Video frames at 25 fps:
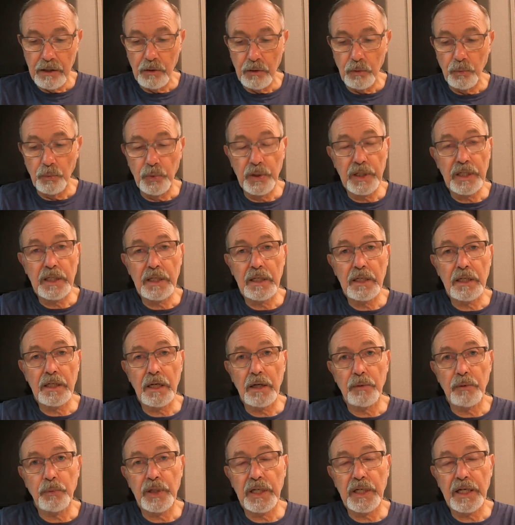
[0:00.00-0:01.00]
We
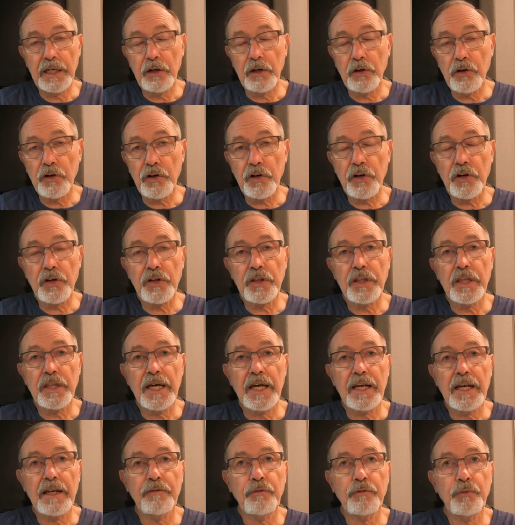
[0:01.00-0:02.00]
had heard
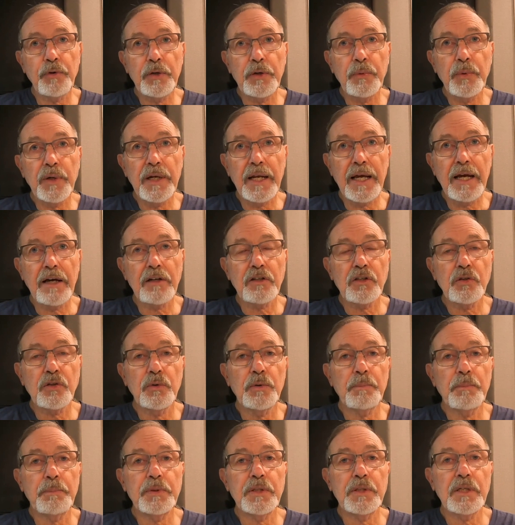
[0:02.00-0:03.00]
that if we went out to
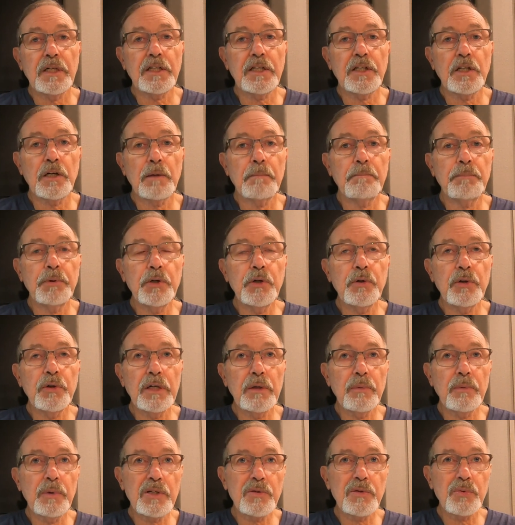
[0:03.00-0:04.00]
a particular buoy,
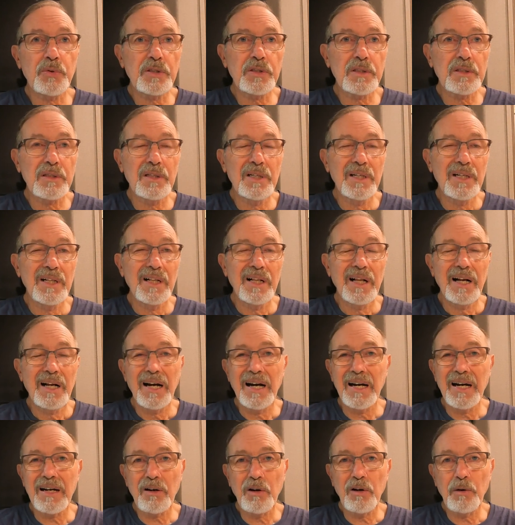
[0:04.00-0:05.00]
which was,
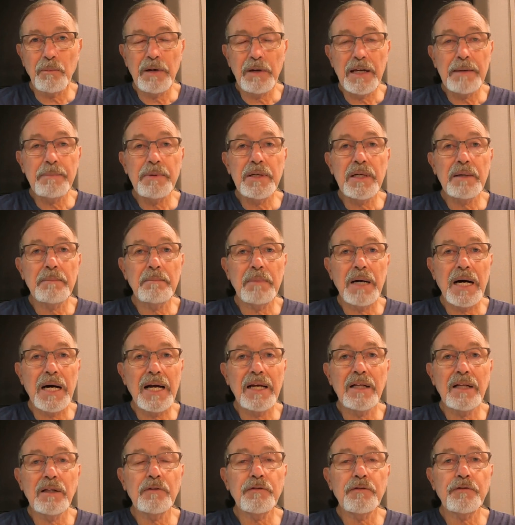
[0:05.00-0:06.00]
I don't know, maybe a
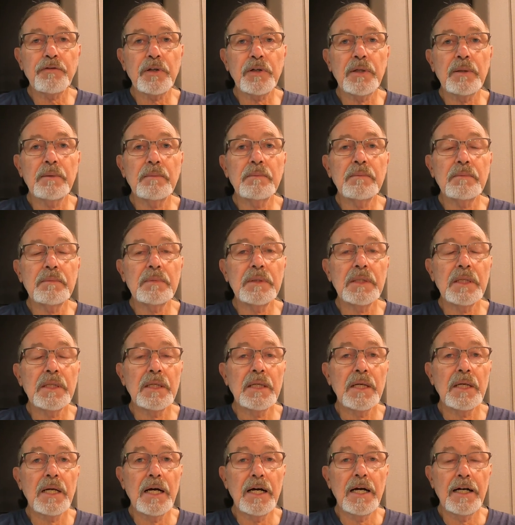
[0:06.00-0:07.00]
mile from
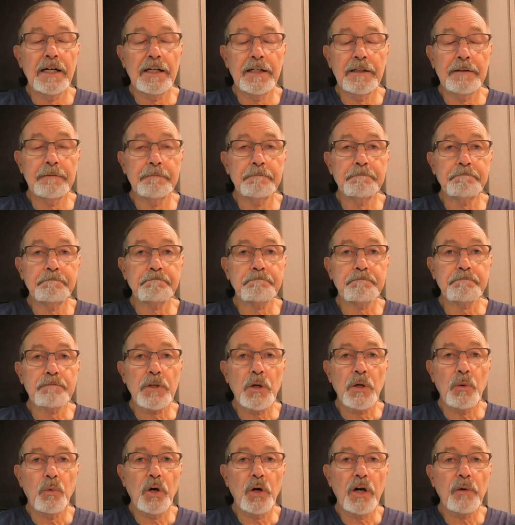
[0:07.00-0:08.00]

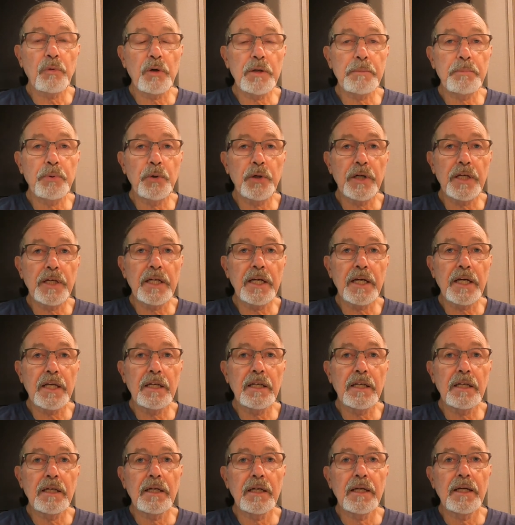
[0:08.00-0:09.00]
where we put
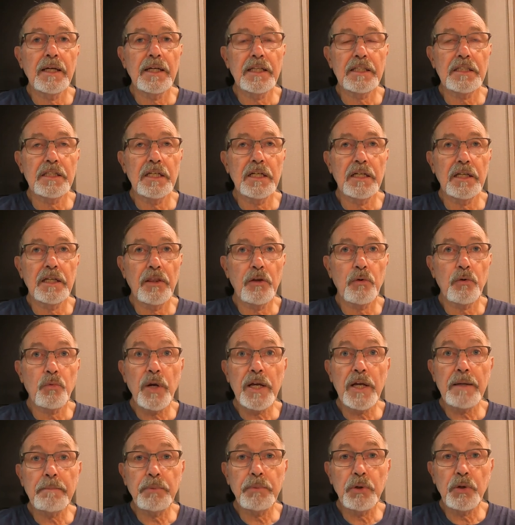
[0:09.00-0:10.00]
in the
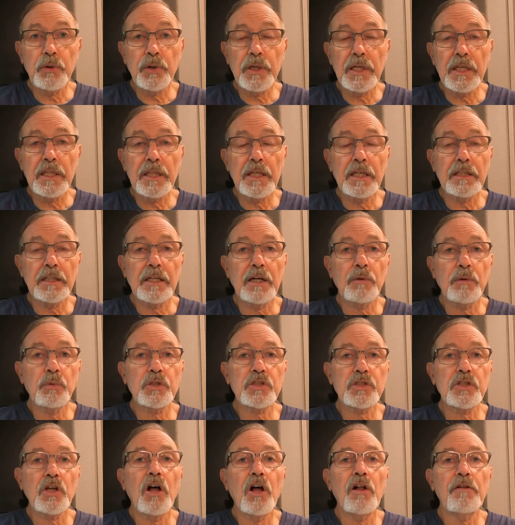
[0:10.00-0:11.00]
red buoy, that there
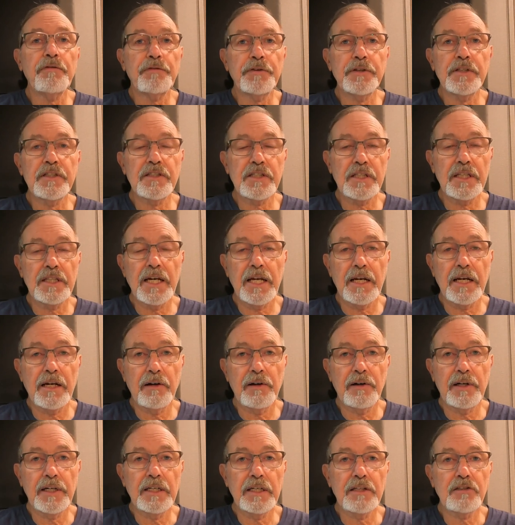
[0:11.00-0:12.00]
was dolphins in that
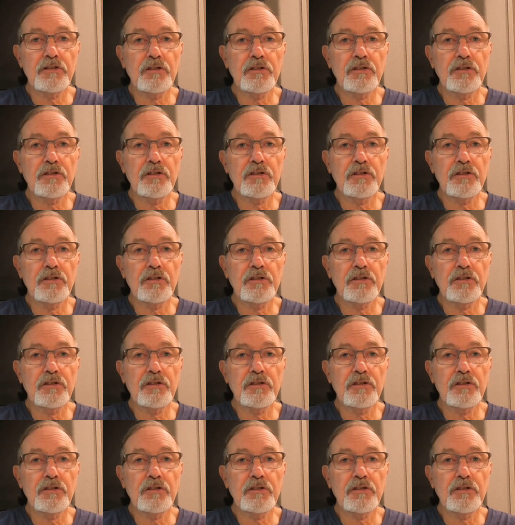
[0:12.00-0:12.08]
area.